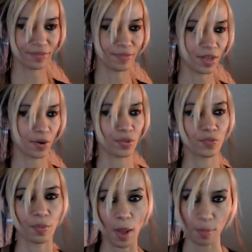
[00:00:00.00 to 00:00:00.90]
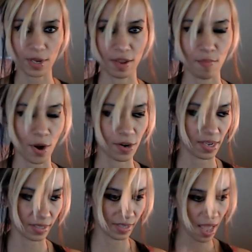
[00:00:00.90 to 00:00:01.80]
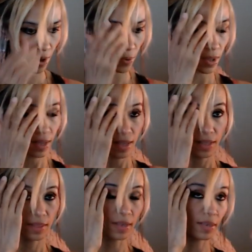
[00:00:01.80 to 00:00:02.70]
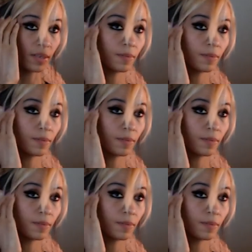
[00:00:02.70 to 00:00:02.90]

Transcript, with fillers: you know, the Republican Party is now the,